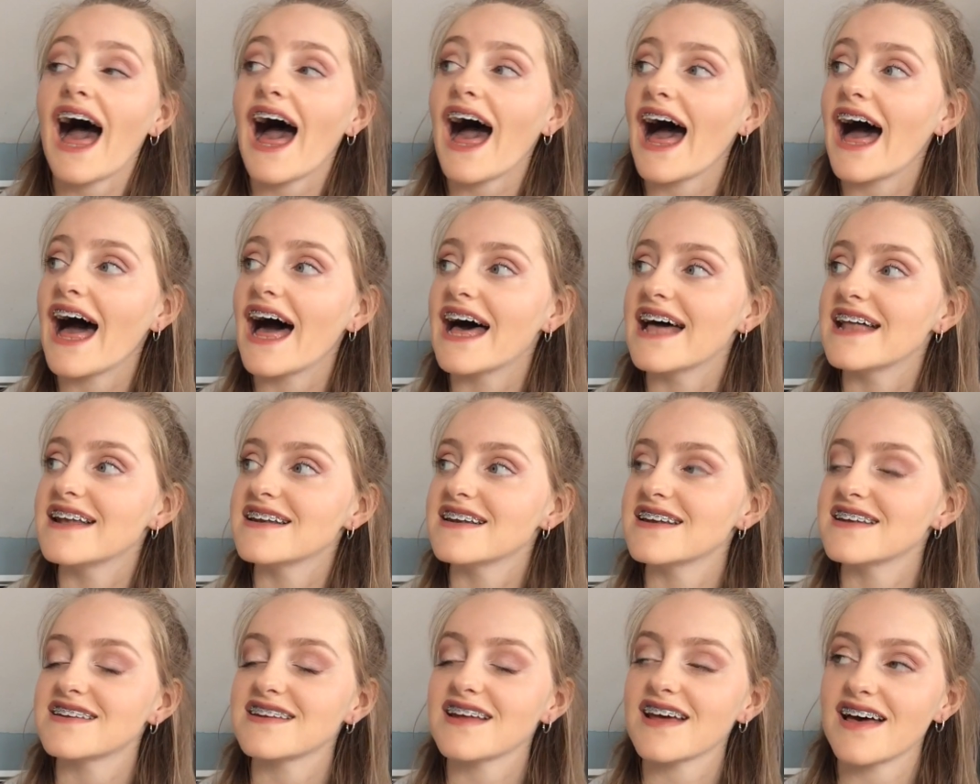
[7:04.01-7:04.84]

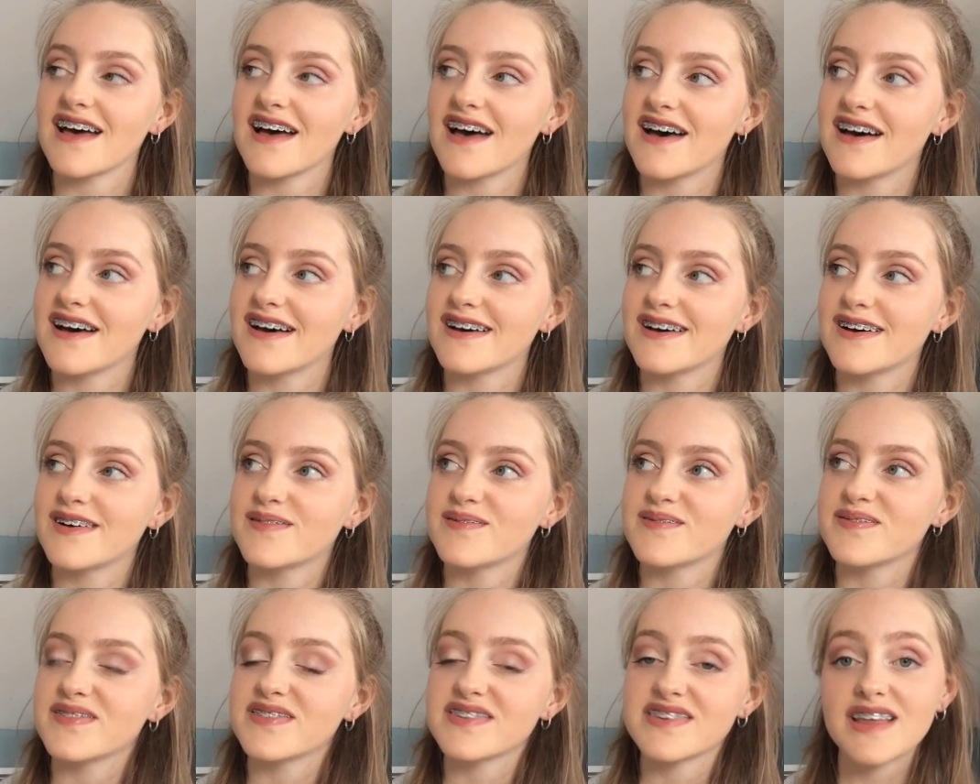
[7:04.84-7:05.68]
And
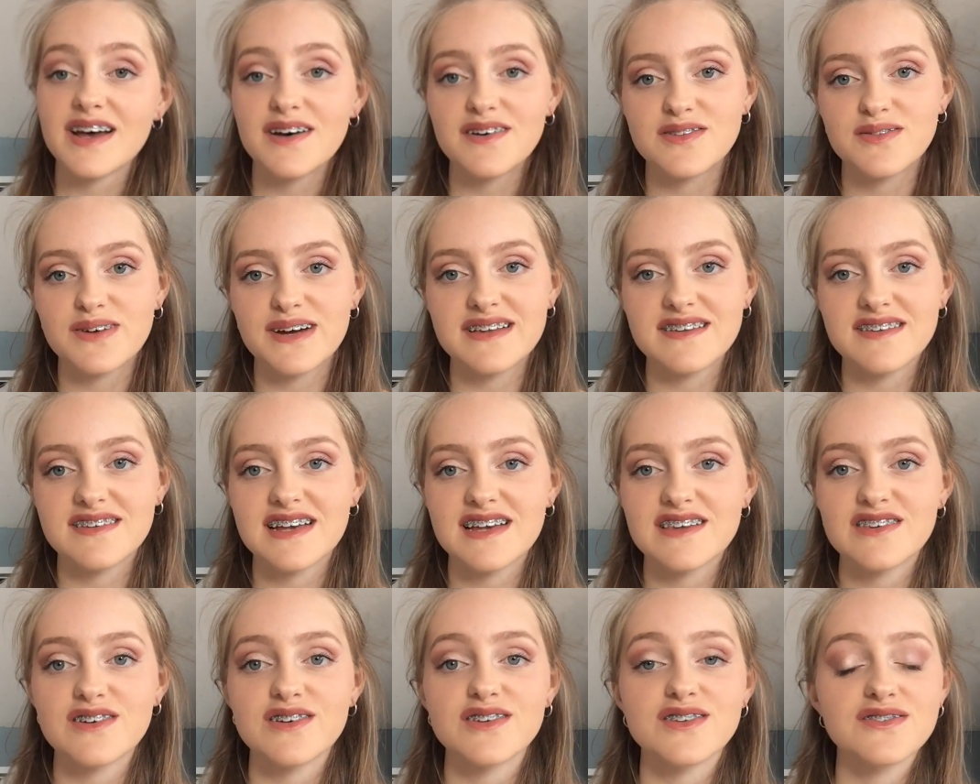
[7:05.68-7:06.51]
so that was
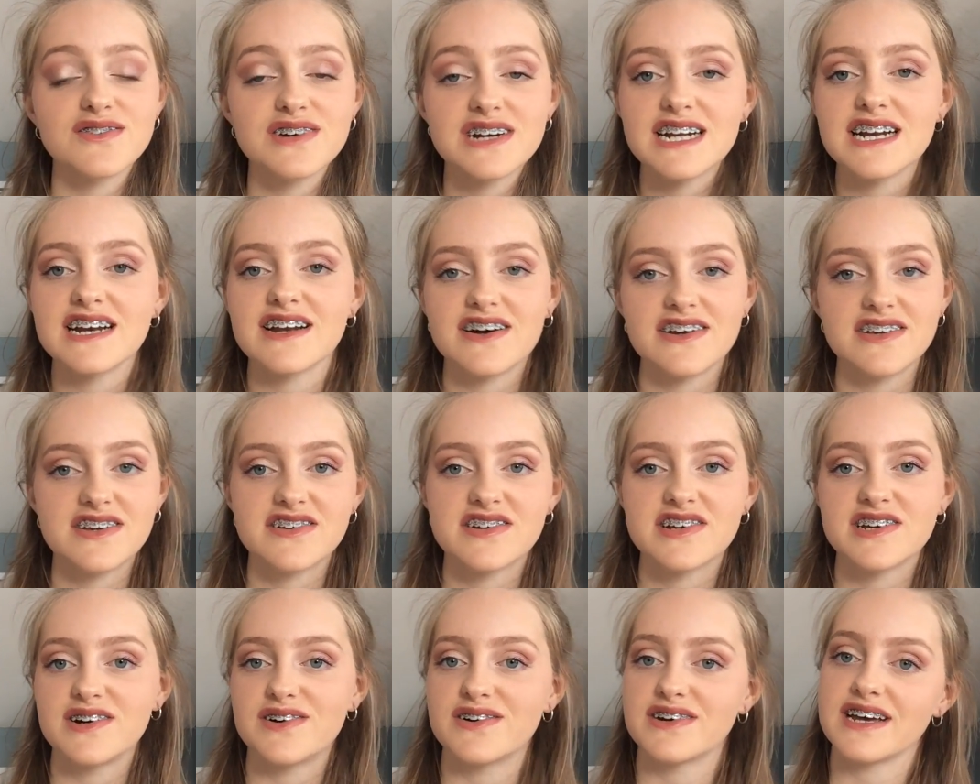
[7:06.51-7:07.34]
Wednesday, so it was a really nice
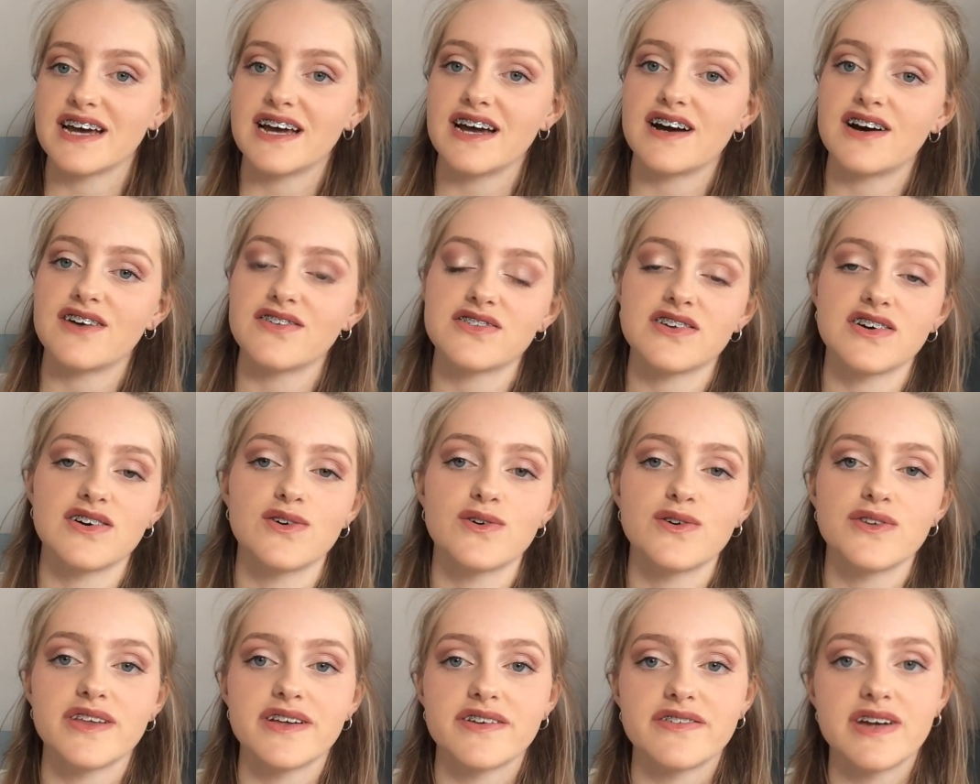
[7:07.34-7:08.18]
chill day after
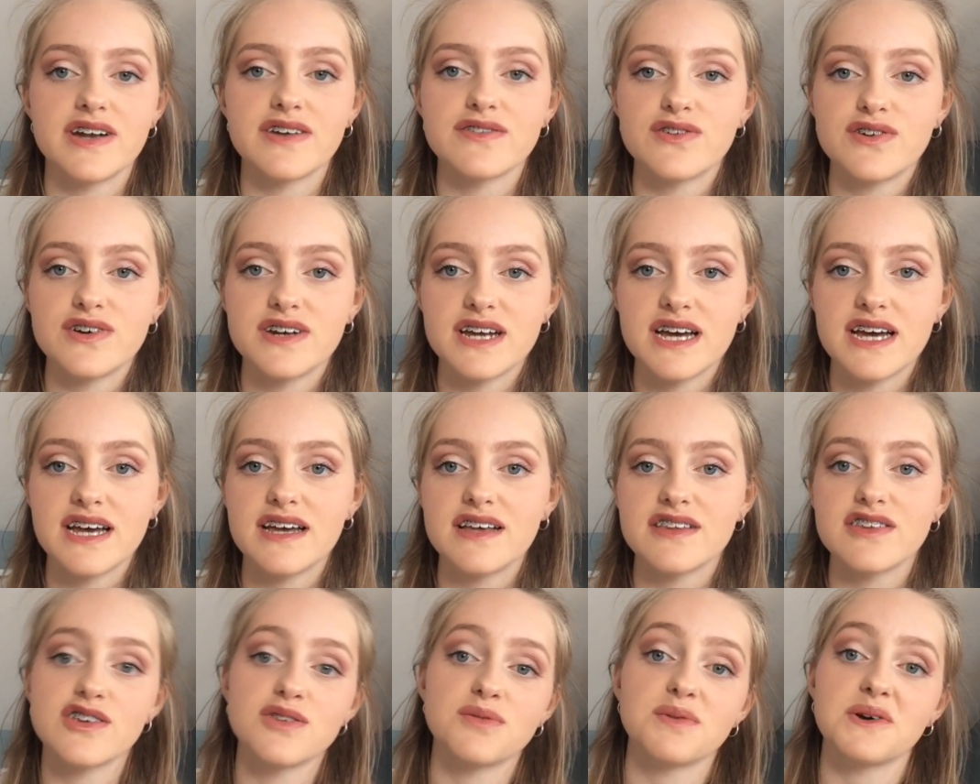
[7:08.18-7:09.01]
all the eventful
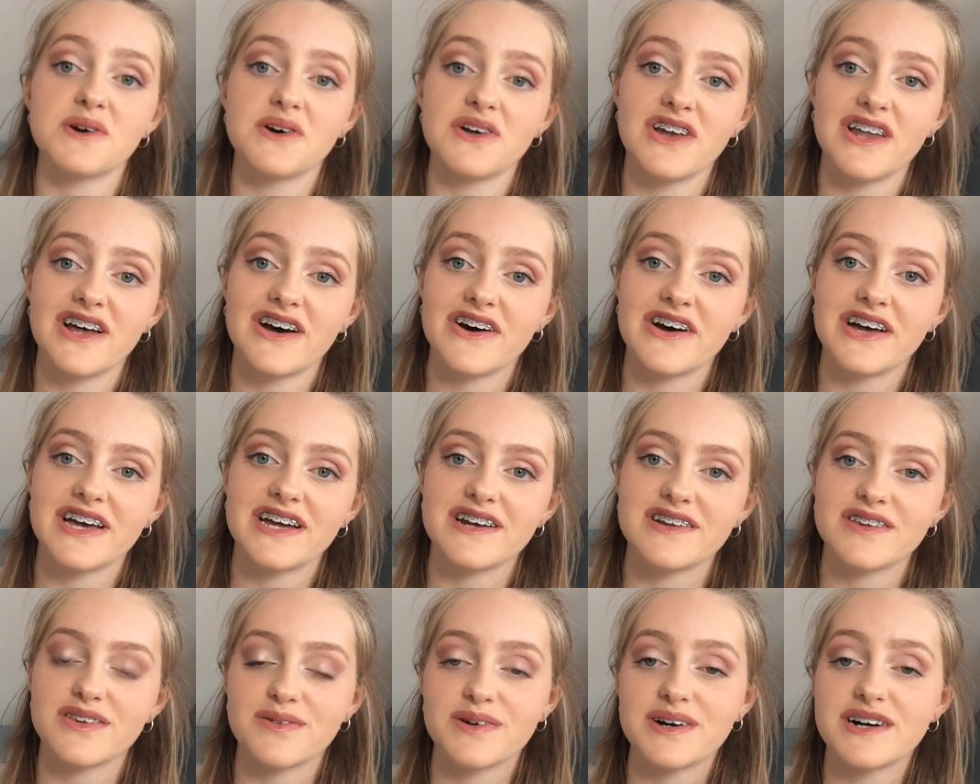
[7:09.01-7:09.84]
days, because we got a
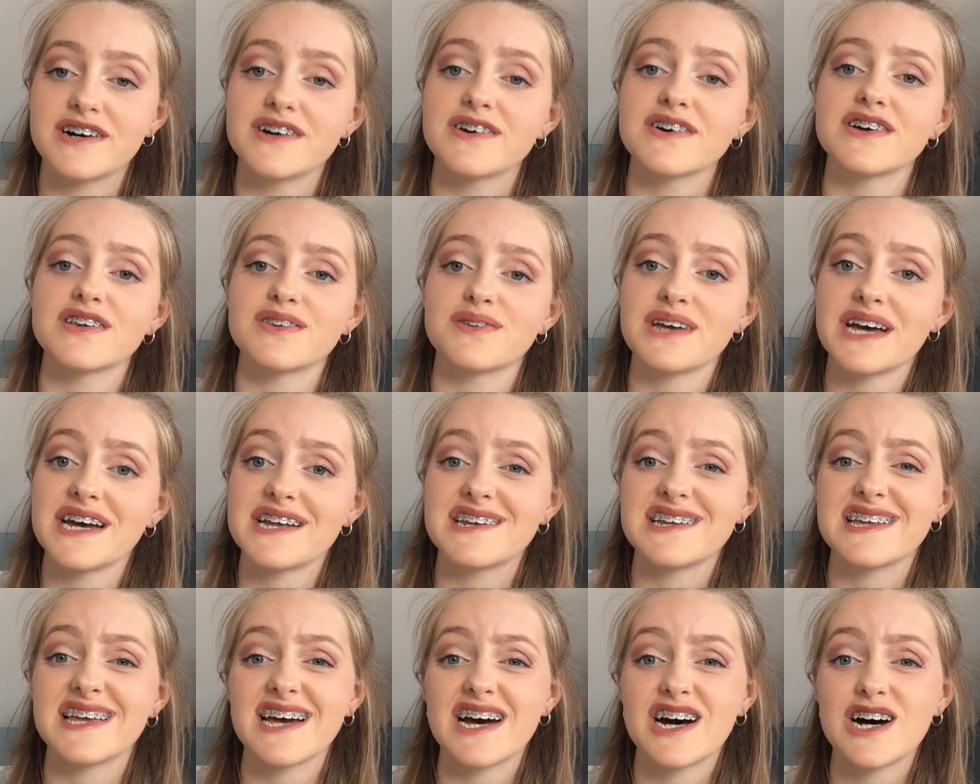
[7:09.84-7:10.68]
lie-in as well, because we
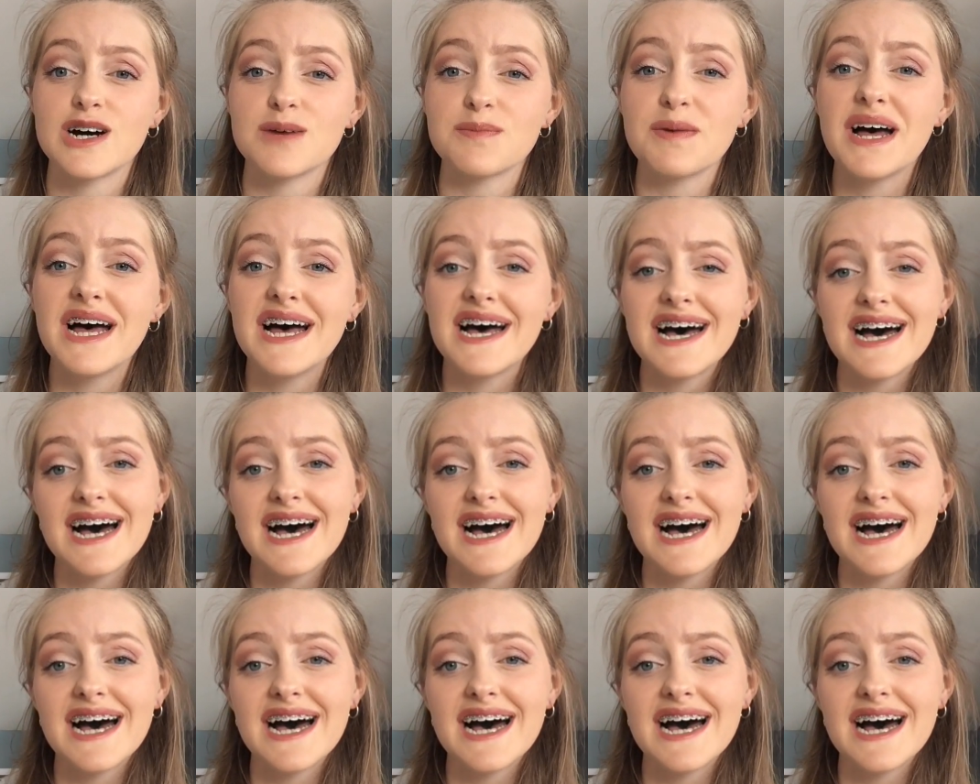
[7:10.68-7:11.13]
had to get up